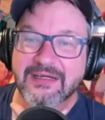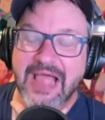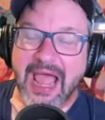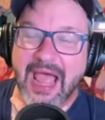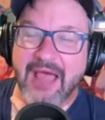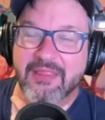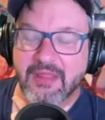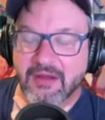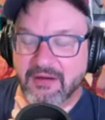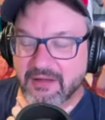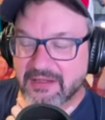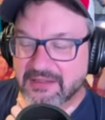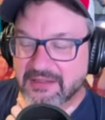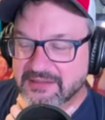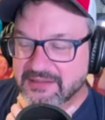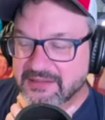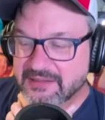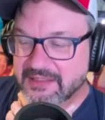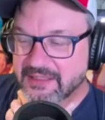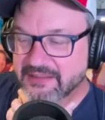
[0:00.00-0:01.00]
And then
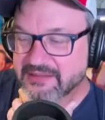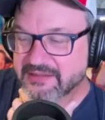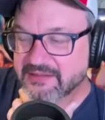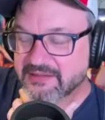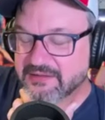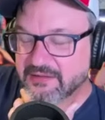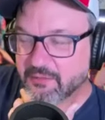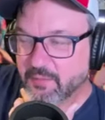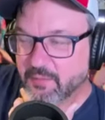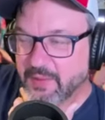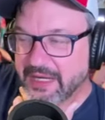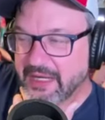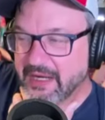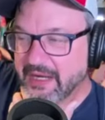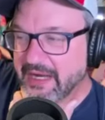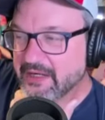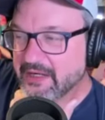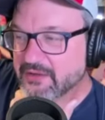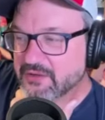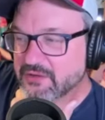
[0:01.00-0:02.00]
this this that we get
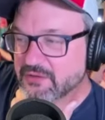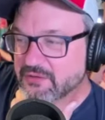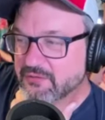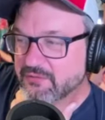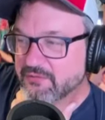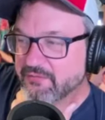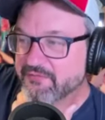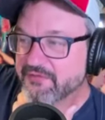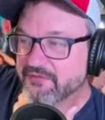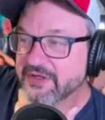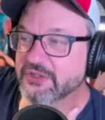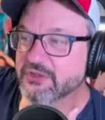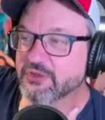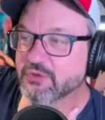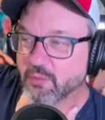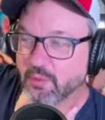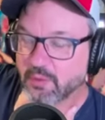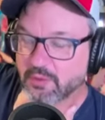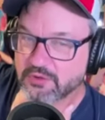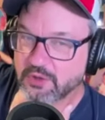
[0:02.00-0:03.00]
a
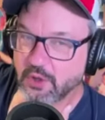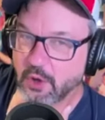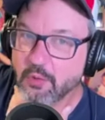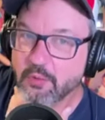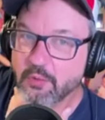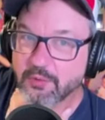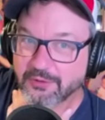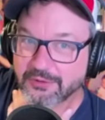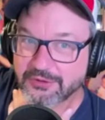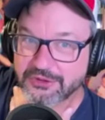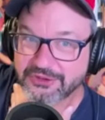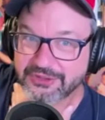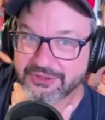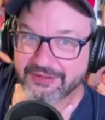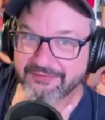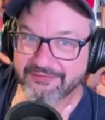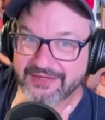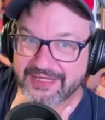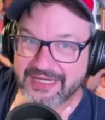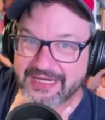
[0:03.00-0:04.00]
visual tonal
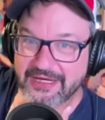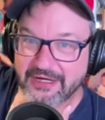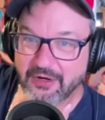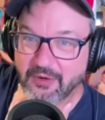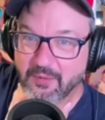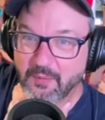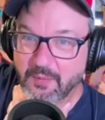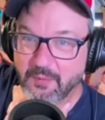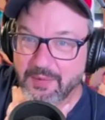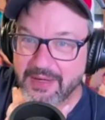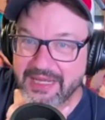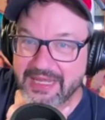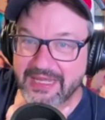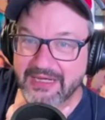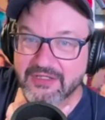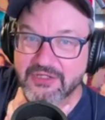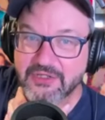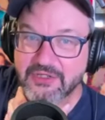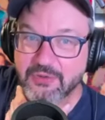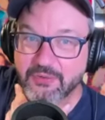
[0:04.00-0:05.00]
shift here when we
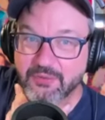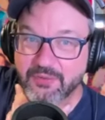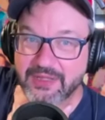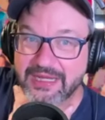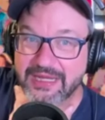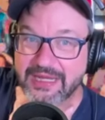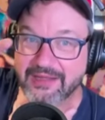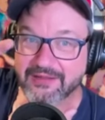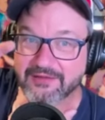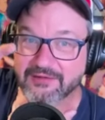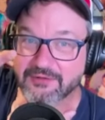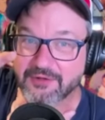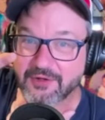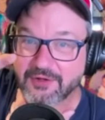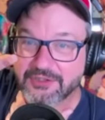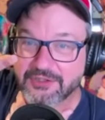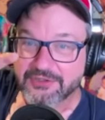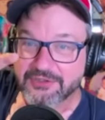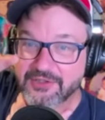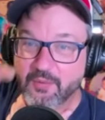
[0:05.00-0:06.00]
get yes. to the
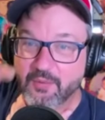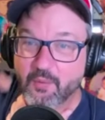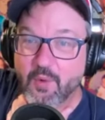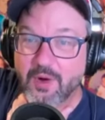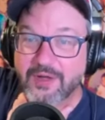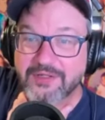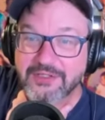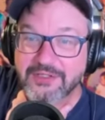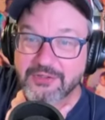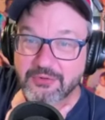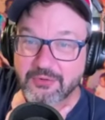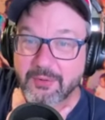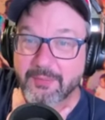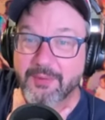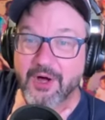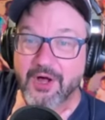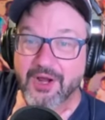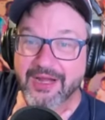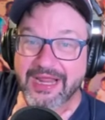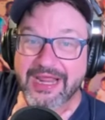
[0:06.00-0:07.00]
instructions on what to do
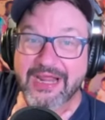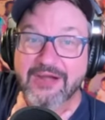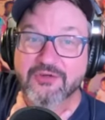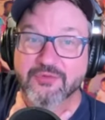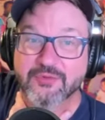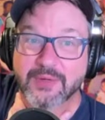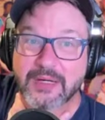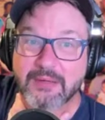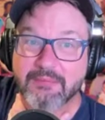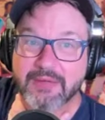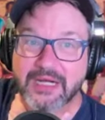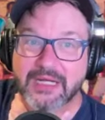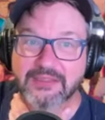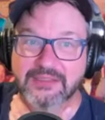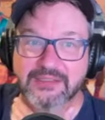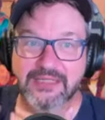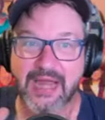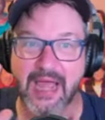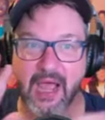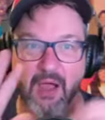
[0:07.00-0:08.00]
upon entering
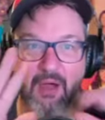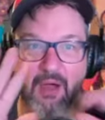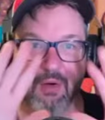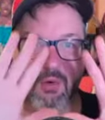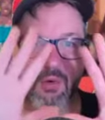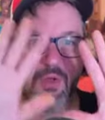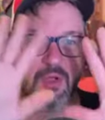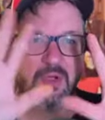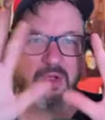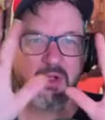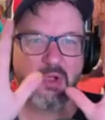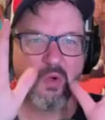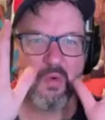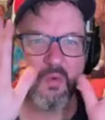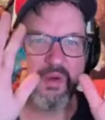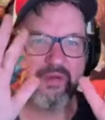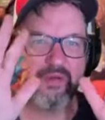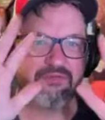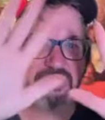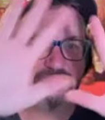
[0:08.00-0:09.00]
because now
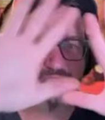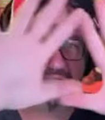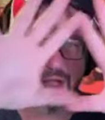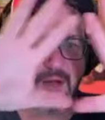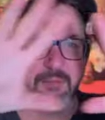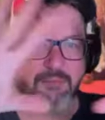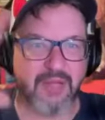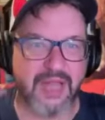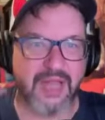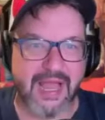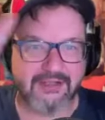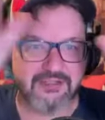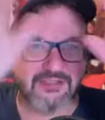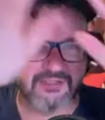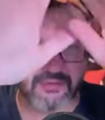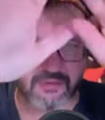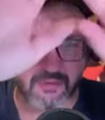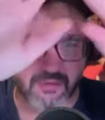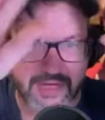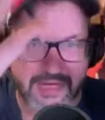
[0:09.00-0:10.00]
we've just got a black
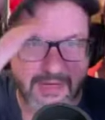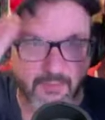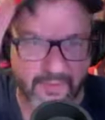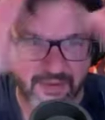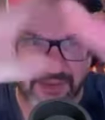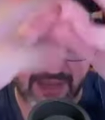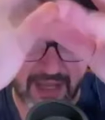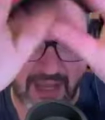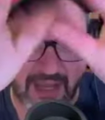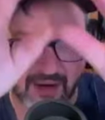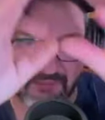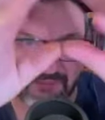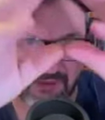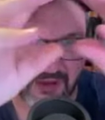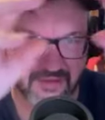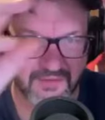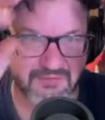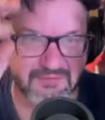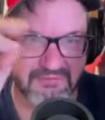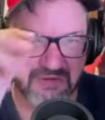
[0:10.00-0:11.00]
screen with kind of
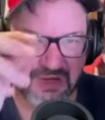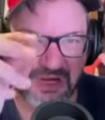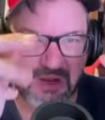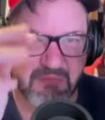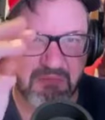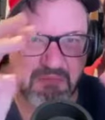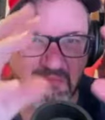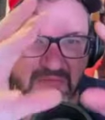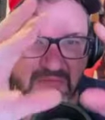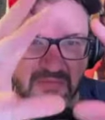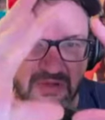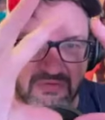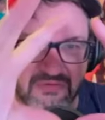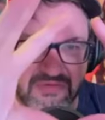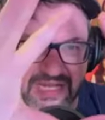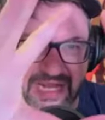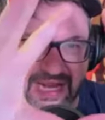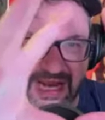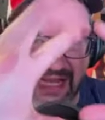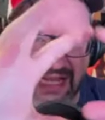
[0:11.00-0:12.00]
a like a
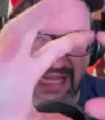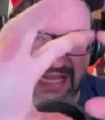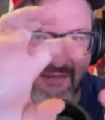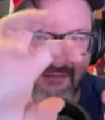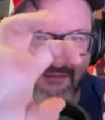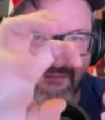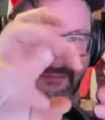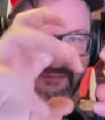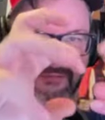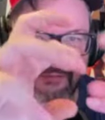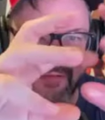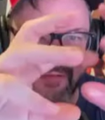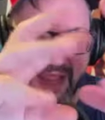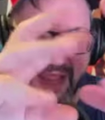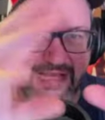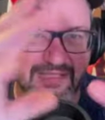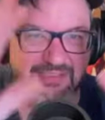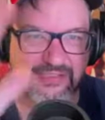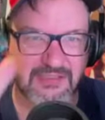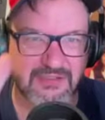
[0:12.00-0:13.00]
mutating
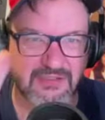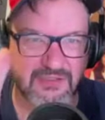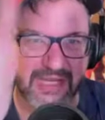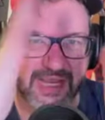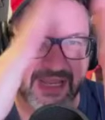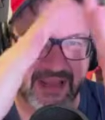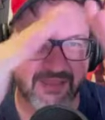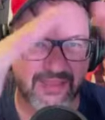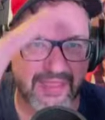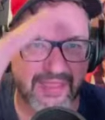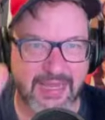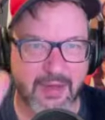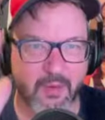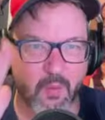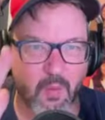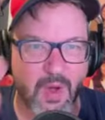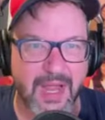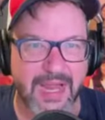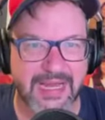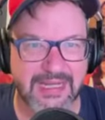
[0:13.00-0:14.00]
face looking thing in
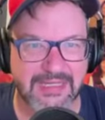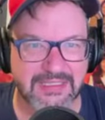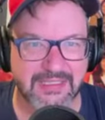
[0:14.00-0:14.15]
white.